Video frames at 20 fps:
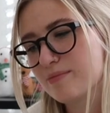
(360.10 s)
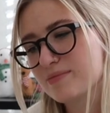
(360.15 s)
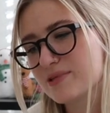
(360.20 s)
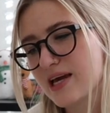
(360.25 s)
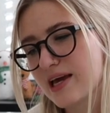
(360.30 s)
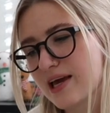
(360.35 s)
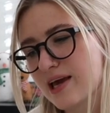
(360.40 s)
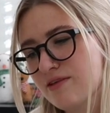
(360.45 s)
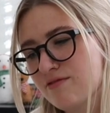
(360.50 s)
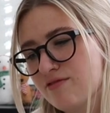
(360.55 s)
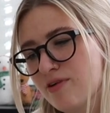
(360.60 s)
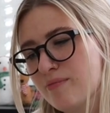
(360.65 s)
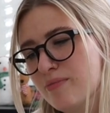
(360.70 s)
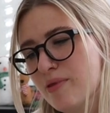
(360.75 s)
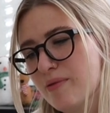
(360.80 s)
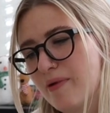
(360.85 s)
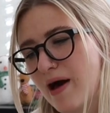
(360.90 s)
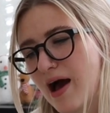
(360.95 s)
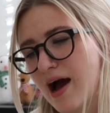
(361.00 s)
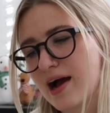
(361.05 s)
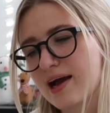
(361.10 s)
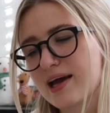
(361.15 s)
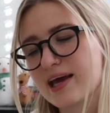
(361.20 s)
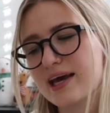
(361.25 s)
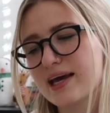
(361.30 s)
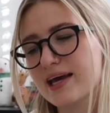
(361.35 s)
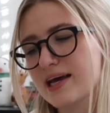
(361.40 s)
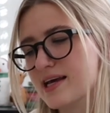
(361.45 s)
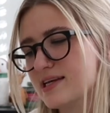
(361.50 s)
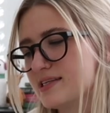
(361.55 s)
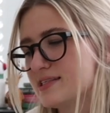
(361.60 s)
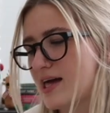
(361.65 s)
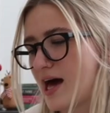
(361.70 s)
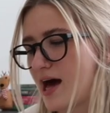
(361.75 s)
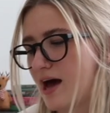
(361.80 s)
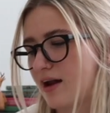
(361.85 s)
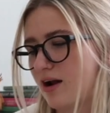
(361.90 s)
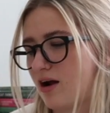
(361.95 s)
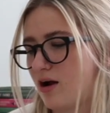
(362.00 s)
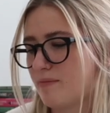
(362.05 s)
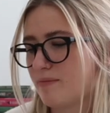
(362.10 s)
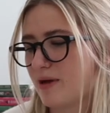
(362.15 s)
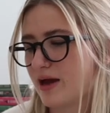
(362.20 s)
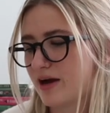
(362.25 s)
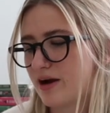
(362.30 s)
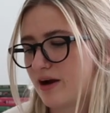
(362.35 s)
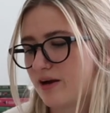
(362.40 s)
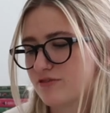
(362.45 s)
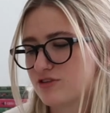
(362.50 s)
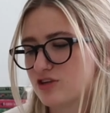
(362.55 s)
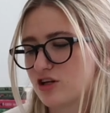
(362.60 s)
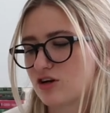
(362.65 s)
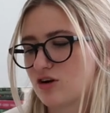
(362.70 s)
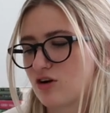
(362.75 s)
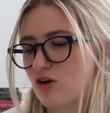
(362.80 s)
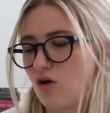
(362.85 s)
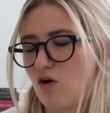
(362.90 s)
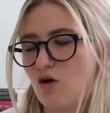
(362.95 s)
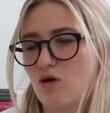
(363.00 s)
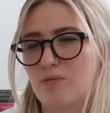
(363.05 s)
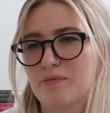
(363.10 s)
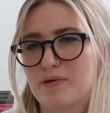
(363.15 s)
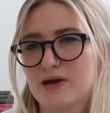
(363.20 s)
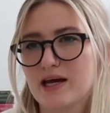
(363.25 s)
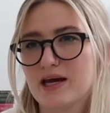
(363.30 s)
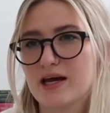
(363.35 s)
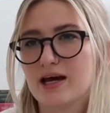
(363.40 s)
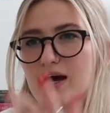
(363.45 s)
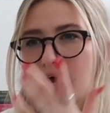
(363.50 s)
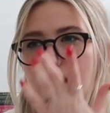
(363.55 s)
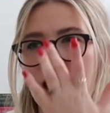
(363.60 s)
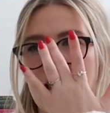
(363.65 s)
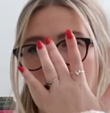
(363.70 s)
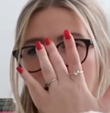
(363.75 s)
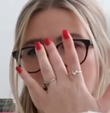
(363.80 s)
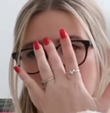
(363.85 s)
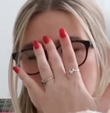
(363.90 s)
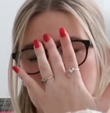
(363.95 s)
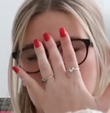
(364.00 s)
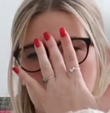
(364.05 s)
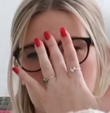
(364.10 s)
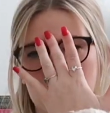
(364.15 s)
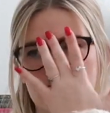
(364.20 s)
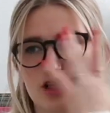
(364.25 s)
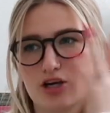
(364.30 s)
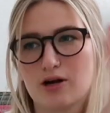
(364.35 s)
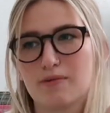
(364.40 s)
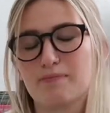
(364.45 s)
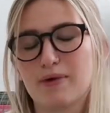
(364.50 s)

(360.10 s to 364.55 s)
I'm taking from the back is that our main character Colby has lost her